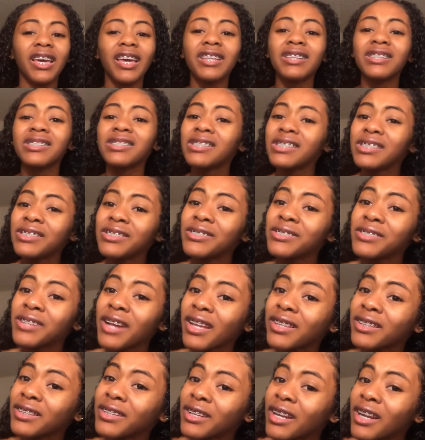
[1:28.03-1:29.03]
and the teacher
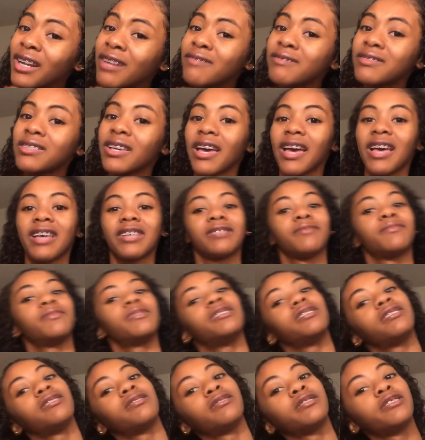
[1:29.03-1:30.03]
got the nerve to ask
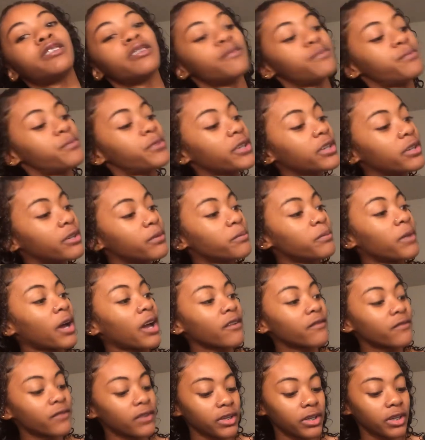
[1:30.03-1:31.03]
me to pick
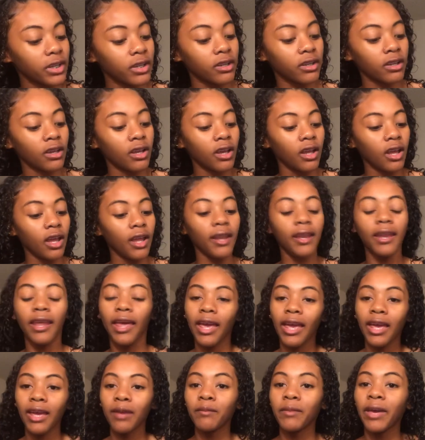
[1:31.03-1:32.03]
my freaking
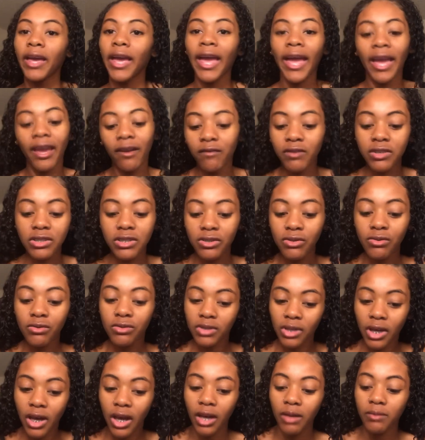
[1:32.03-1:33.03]
name every single
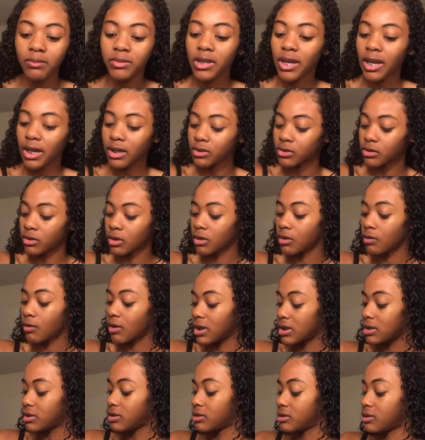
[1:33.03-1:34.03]
time to answer a
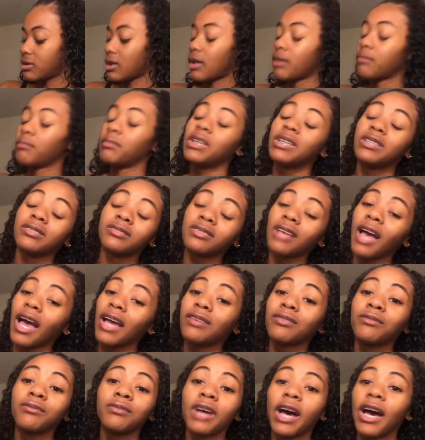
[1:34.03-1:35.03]
question. Like, Miss, I
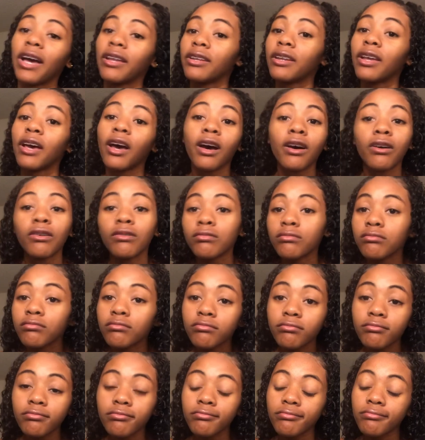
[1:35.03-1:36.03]
do not know.
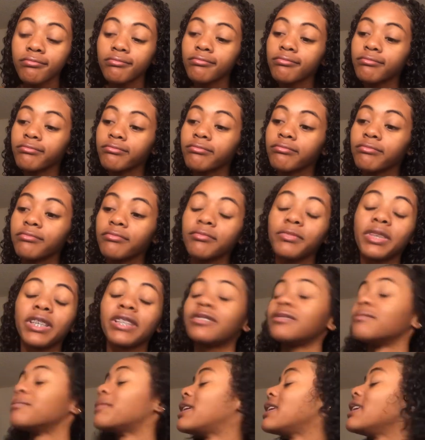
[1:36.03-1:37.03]
Pick
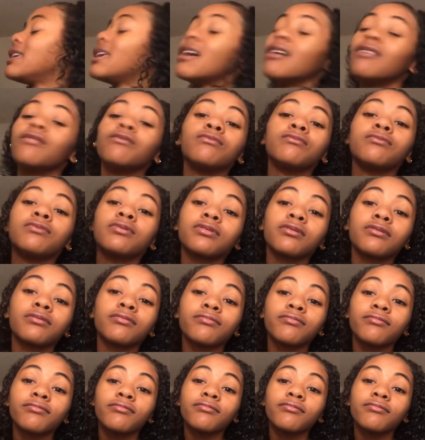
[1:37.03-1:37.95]
somebody else.